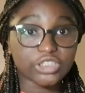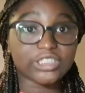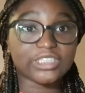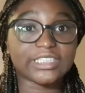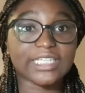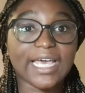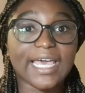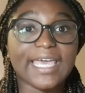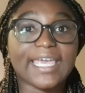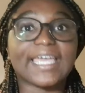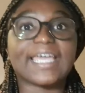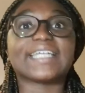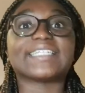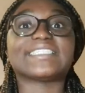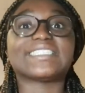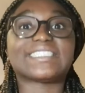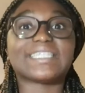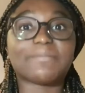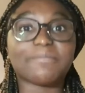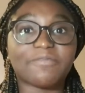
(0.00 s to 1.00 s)
say
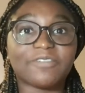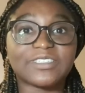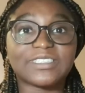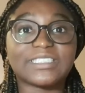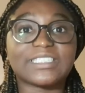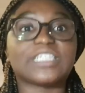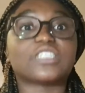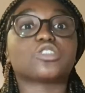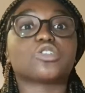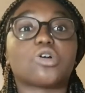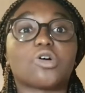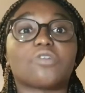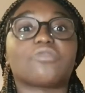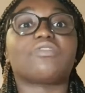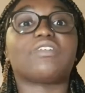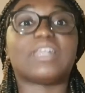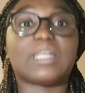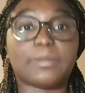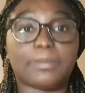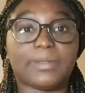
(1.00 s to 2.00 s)
synthesis of
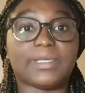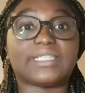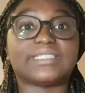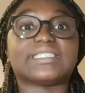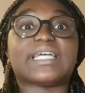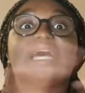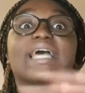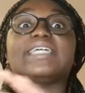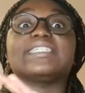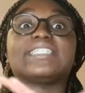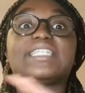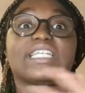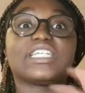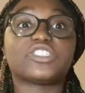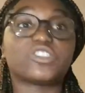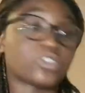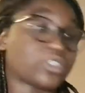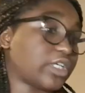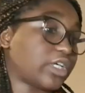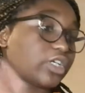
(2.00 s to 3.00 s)
lipids. That is
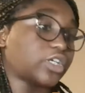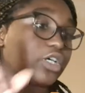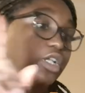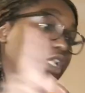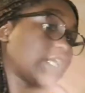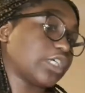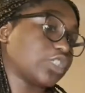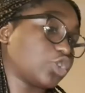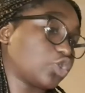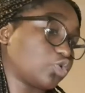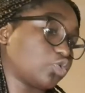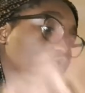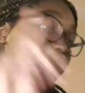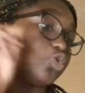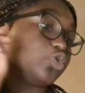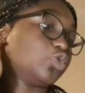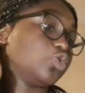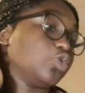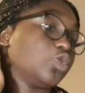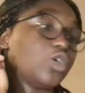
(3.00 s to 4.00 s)
literally it.
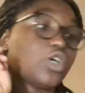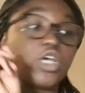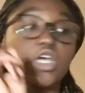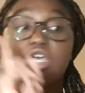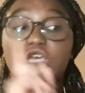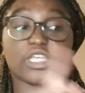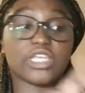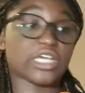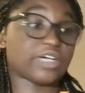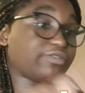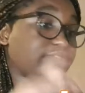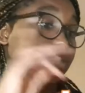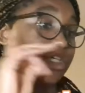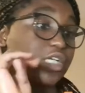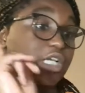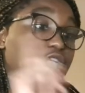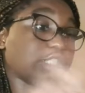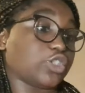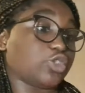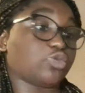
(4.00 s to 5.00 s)
Cholesterol, you have
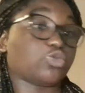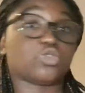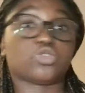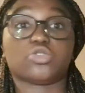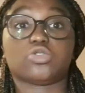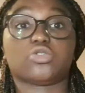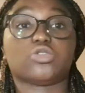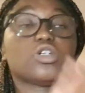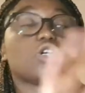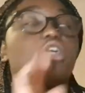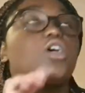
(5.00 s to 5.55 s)
cholesterol.